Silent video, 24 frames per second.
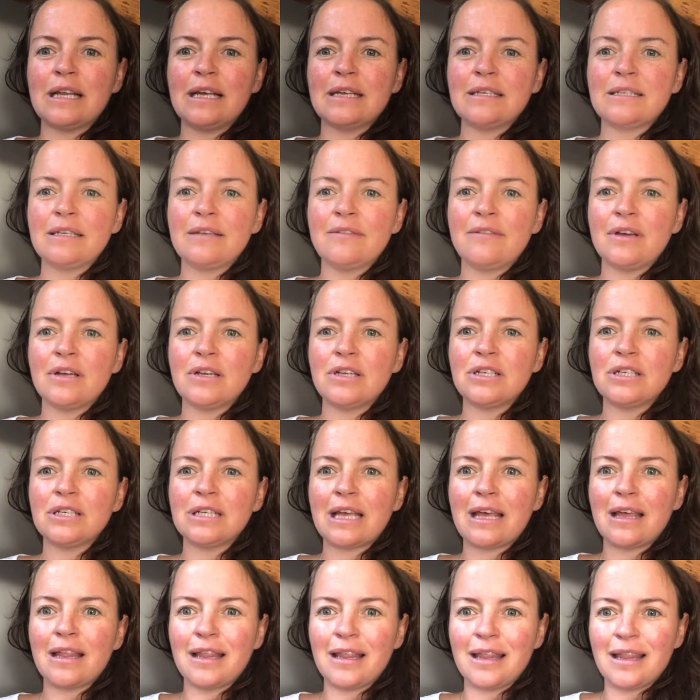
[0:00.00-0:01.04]
Let's see if I can just
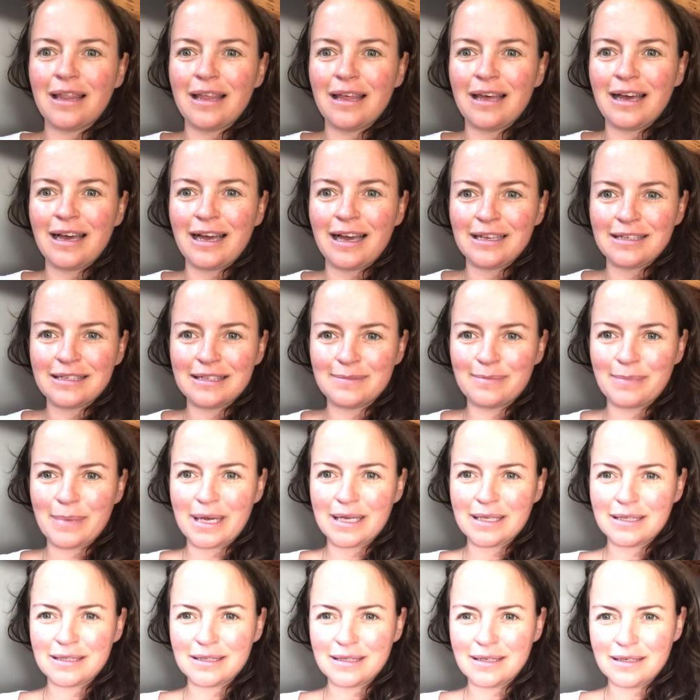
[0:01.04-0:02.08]
get that's
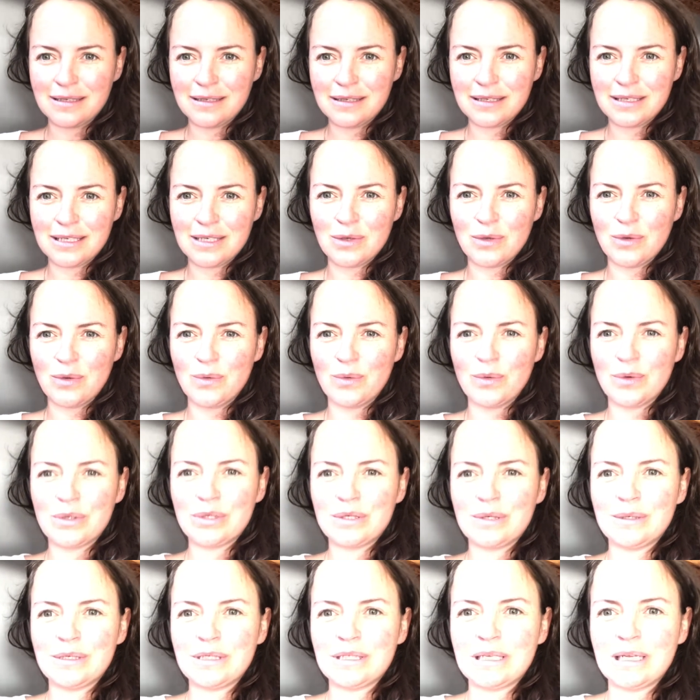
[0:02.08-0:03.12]
better. Oh,
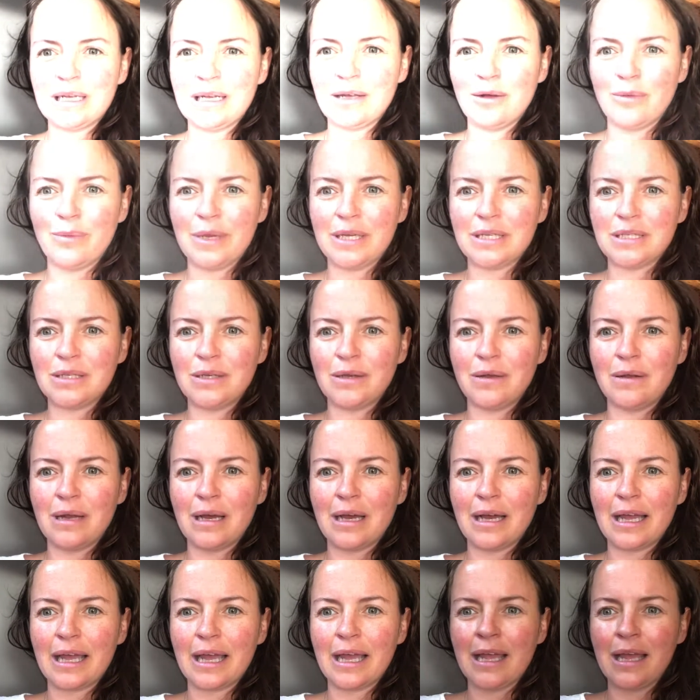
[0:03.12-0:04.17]
just a little bit too
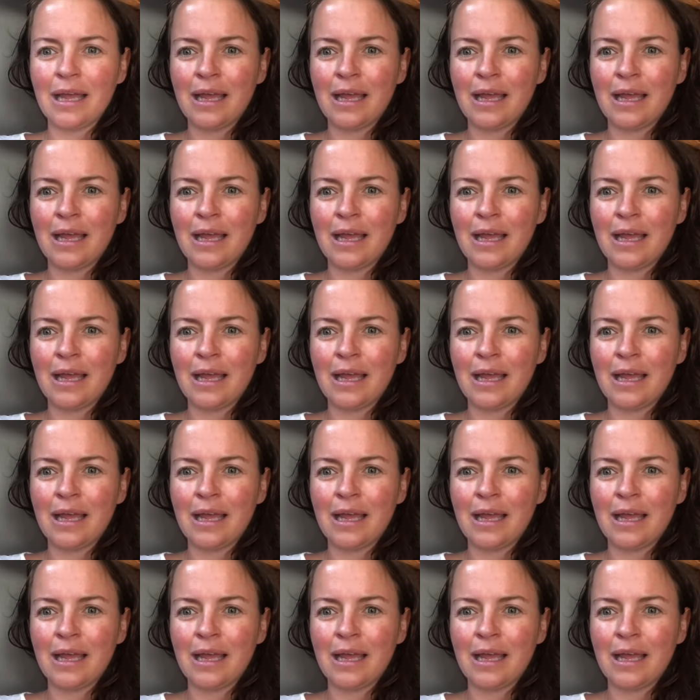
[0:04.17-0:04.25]
light.